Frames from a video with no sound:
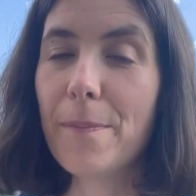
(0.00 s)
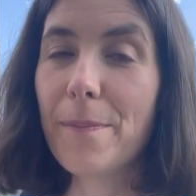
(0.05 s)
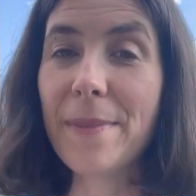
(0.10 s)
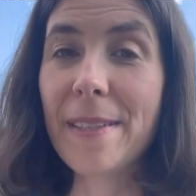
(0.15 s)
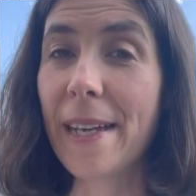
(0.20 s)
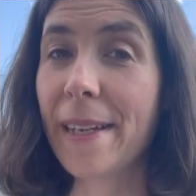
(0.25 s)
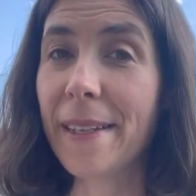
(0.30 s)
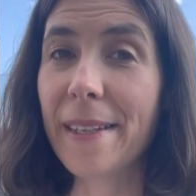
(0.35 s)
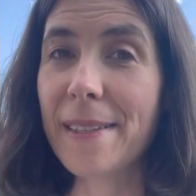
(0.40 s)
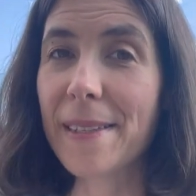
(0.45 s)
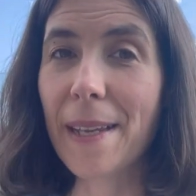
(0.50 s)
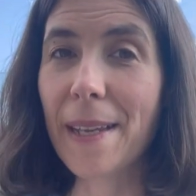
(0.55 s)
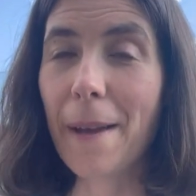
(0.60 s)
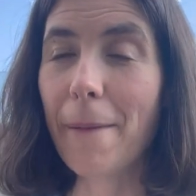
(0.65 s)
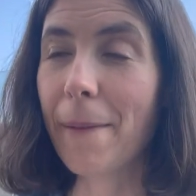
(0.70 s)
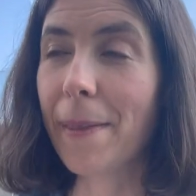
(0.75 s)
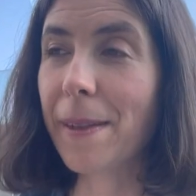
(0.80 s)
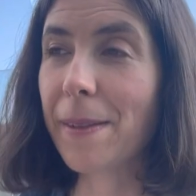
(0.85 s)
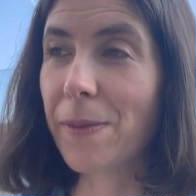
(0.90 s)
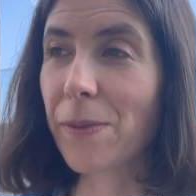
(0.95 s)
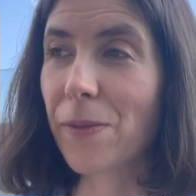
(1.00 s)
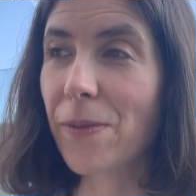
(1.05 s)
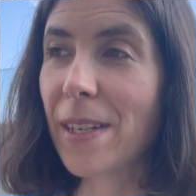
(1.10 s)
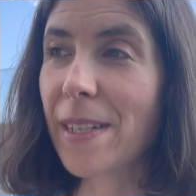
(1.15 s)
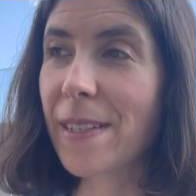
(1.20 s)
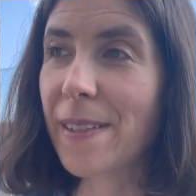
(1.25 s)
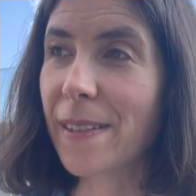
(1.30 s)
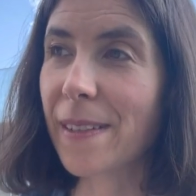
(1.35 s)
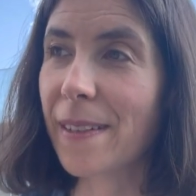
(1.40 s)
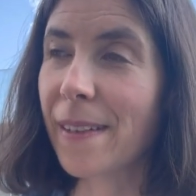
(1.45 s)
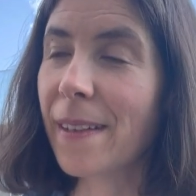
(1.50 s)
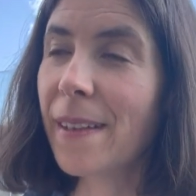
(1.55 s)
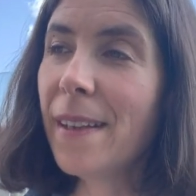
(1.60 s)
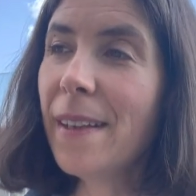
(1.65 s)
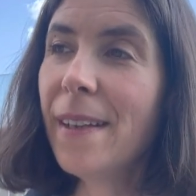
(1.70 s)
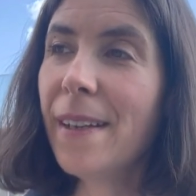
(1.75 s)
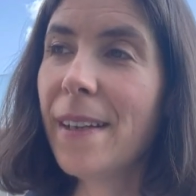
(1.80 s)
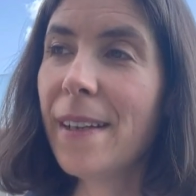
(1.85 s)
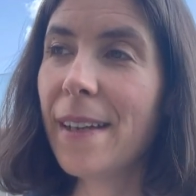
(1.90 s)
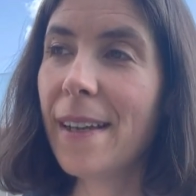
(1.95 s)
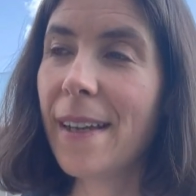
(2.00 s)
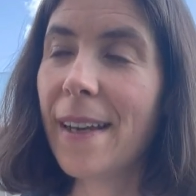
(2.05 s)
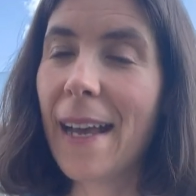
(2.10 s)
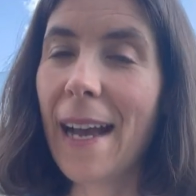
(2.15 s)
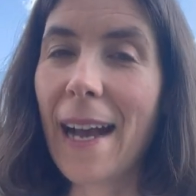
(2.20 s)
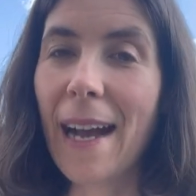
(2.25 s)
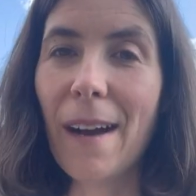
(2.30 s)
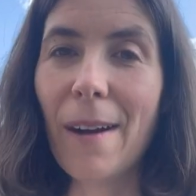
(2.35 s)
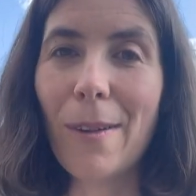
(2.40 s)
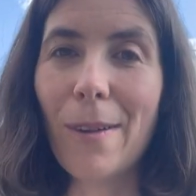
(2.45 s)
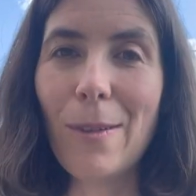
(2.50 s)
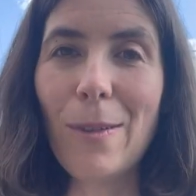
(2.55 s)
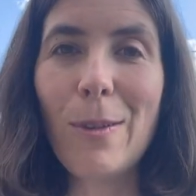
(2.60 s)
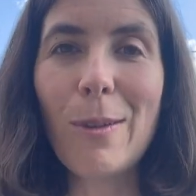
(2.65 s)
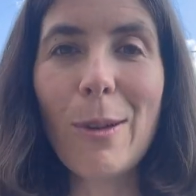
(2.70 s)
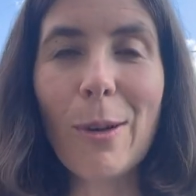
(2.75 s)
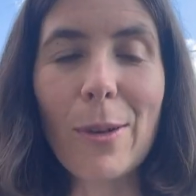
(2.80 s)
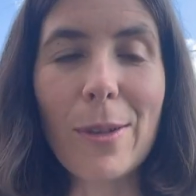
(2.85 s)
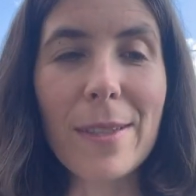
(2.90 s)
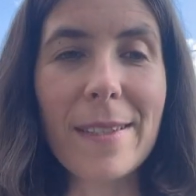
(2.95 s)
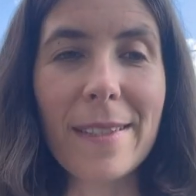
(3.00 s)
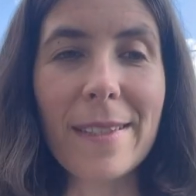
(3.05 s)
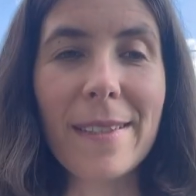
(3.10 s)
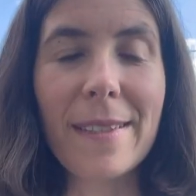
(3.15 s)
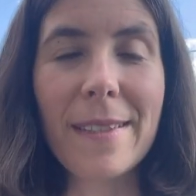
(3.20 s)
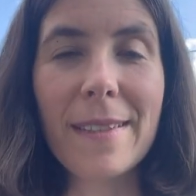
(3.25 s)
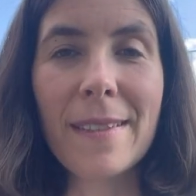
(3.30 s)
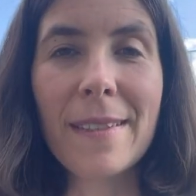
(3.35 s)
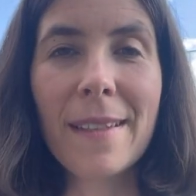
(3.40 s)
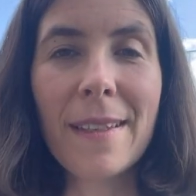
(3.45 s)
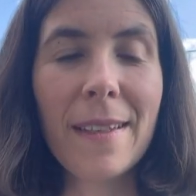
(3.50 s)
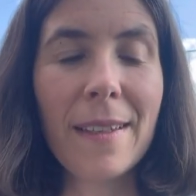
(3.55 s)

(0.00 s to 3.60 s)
10 years ago when this was written, and how lost and